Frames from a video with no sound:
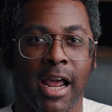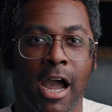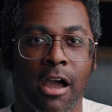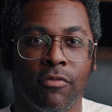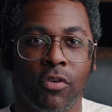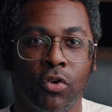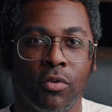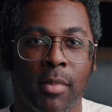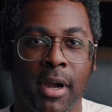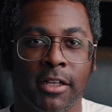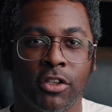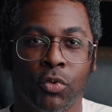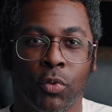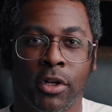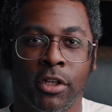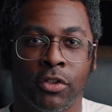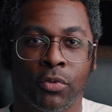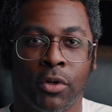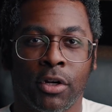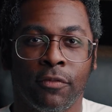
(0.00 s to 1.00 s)
I've owned my
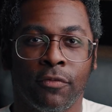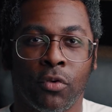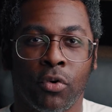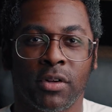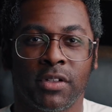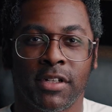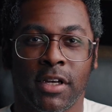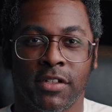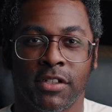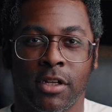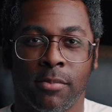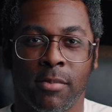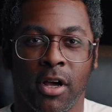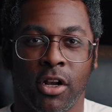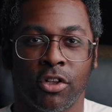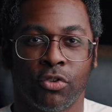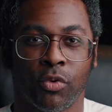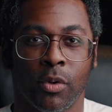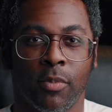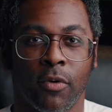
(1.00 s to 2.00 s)
2024 Tesla
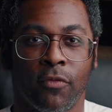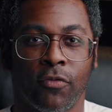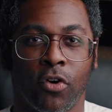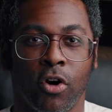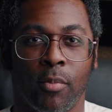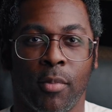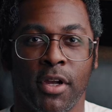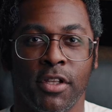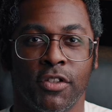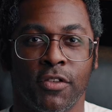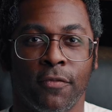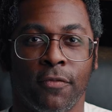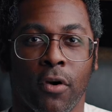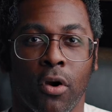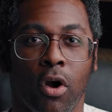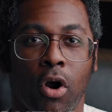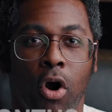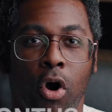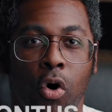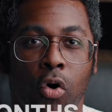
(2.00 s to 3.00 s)
Model 3 Performance
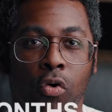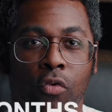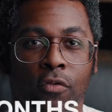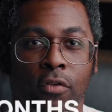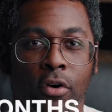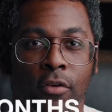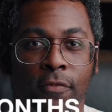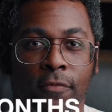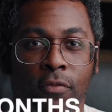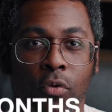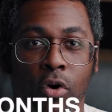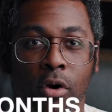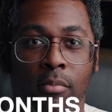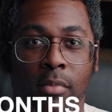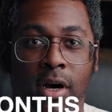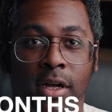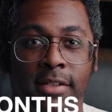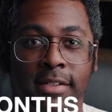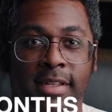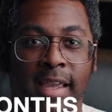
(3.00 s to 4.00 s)
for over 4
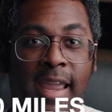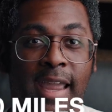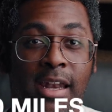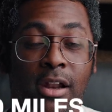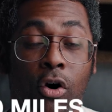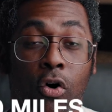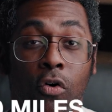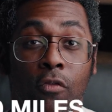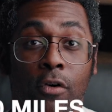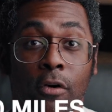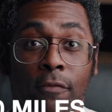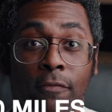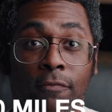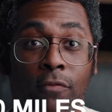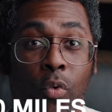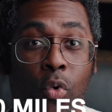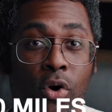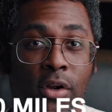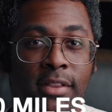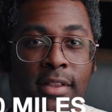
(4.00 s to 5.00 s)
months and over
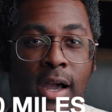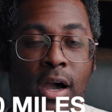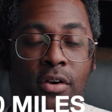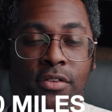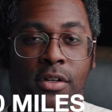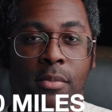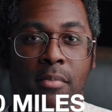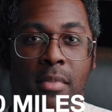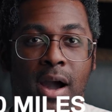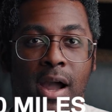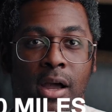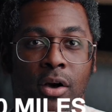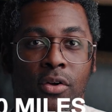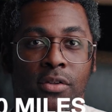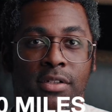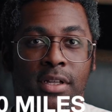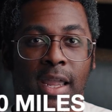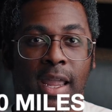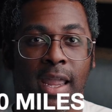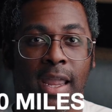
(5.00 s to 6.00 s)
4,000
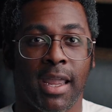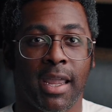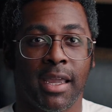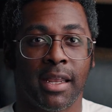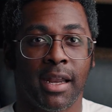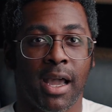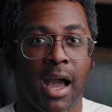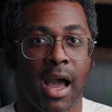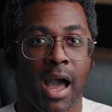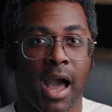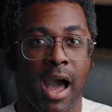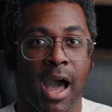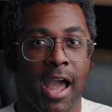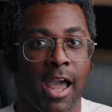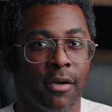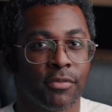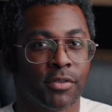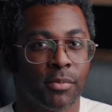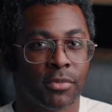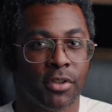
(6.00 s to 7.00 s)
miles, and I
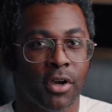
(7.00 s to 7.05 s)
have some